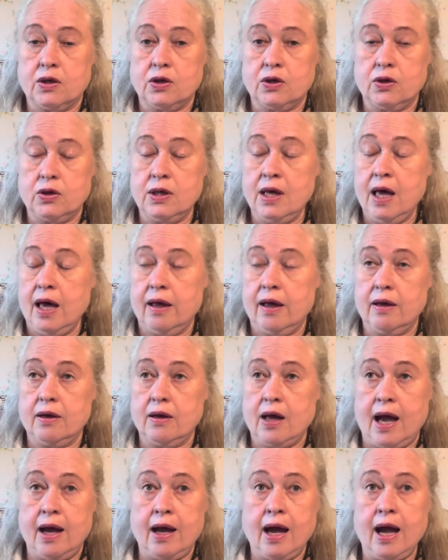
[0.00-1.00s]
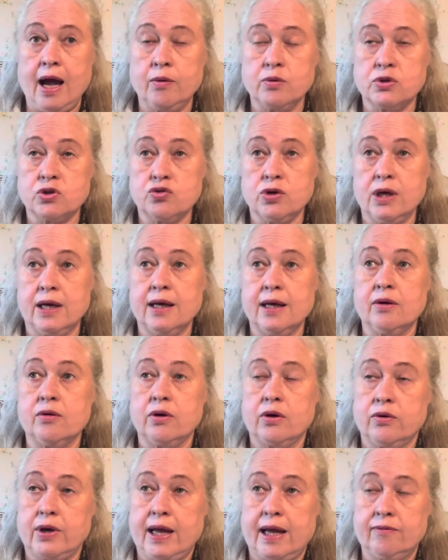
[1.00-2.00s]
yeah, I, I, was really
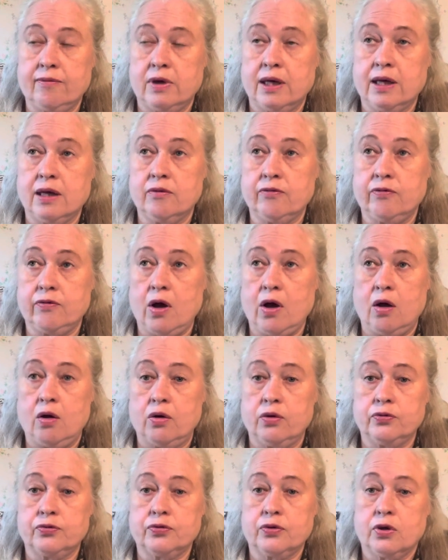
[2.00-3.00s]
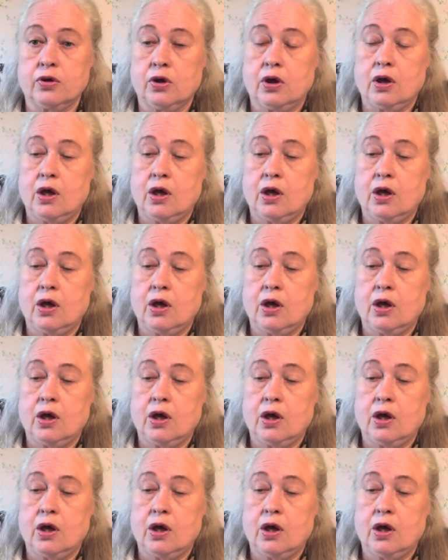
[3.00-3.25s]
heavily involved.